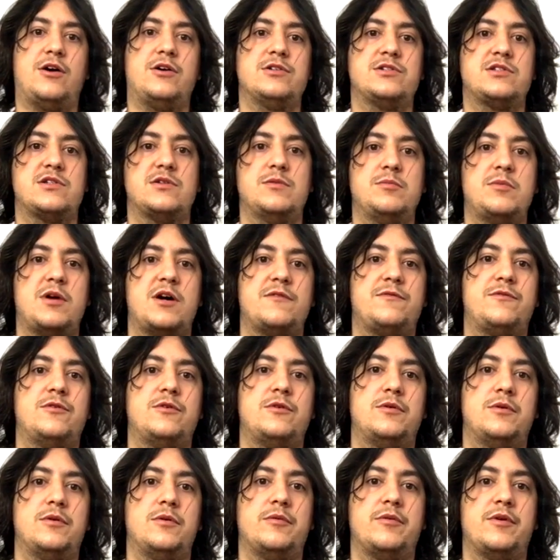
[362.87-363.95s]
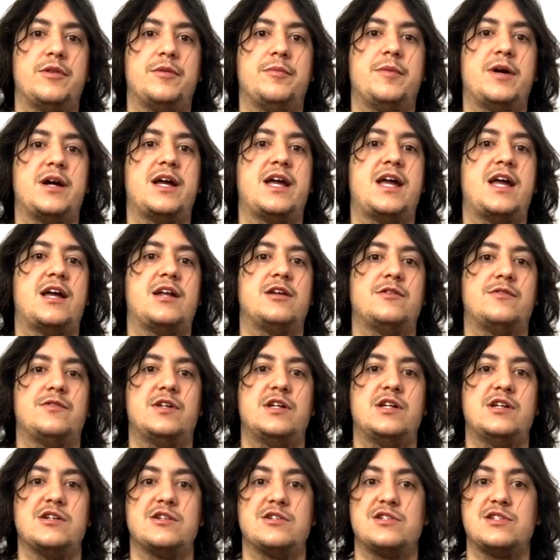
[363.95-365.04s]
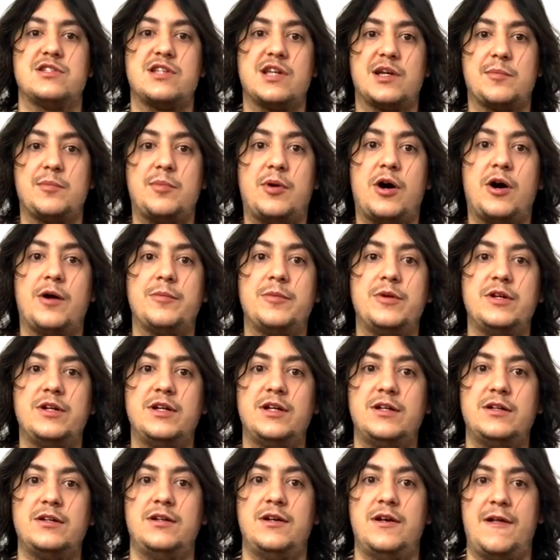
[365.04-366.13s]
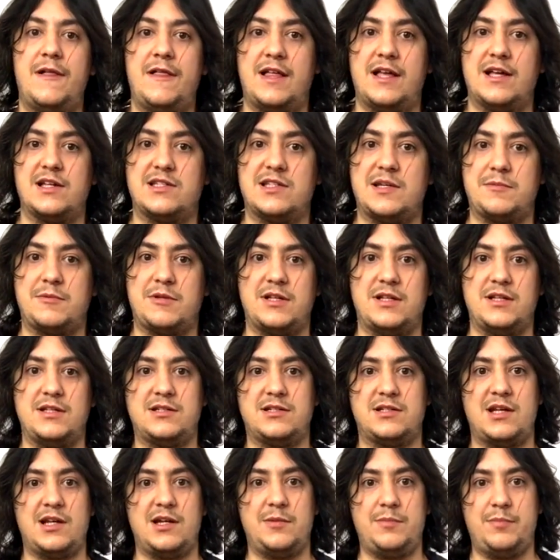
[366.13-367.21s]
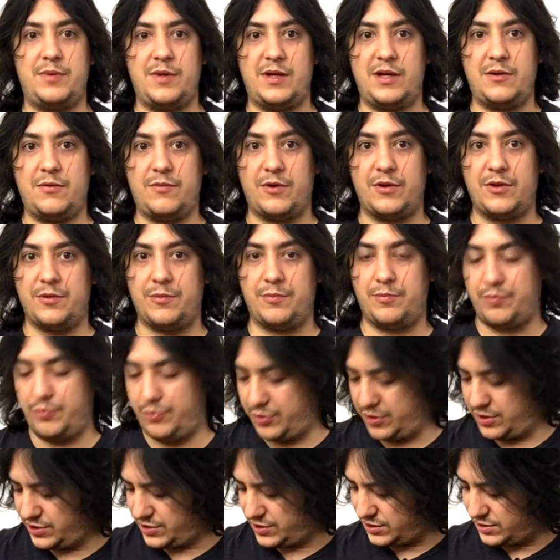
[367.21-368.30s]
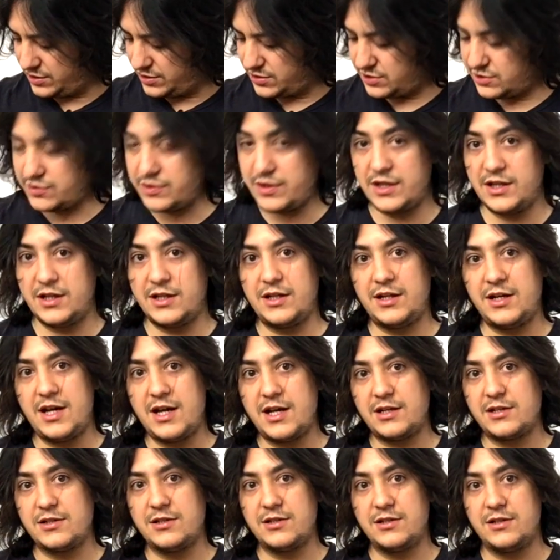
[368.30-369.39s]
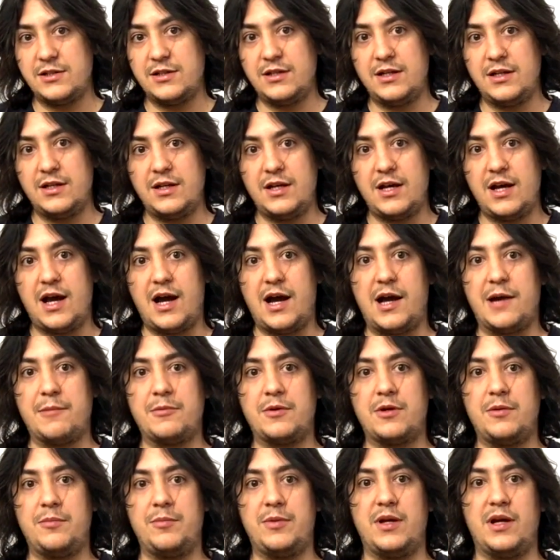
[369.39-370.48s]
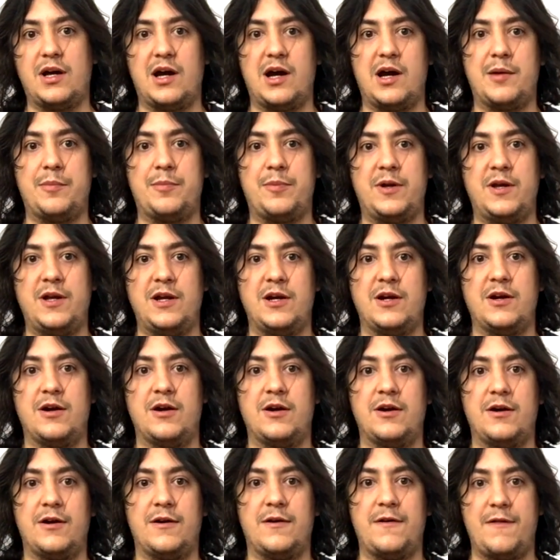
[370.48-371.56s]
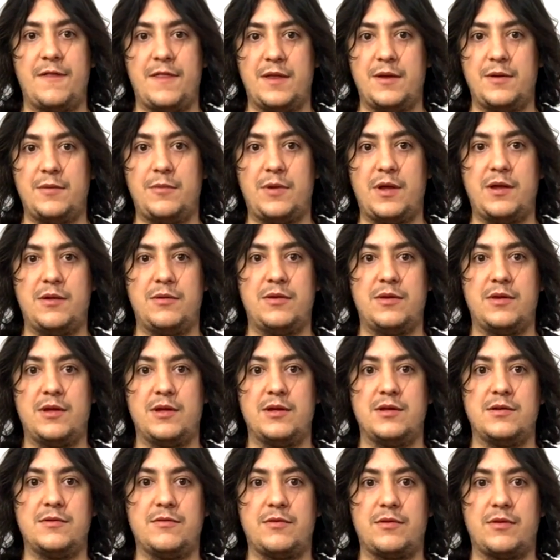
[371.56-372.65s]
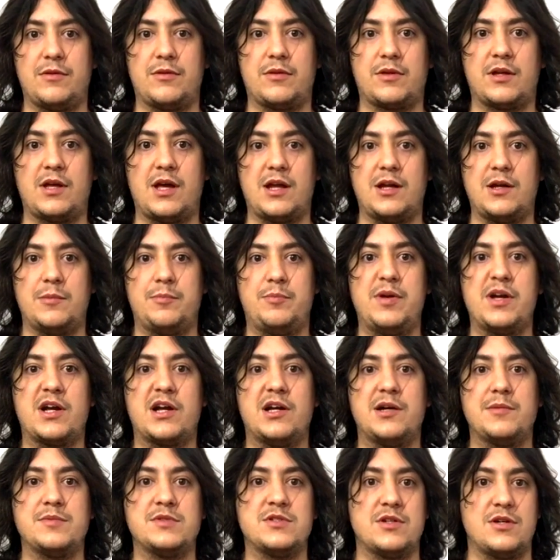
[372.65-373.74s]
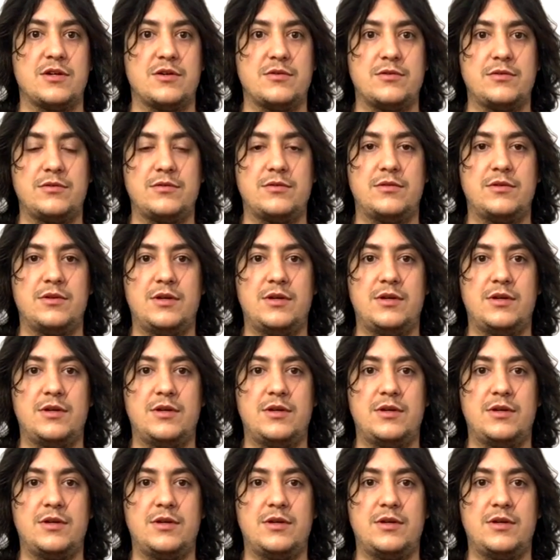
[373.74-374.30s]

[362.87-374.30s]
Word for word: also muffle with my hand over here, just like palm muting, except instead of being where the bridge and the string connect, I'm gonna be up here in the kind of pickup zone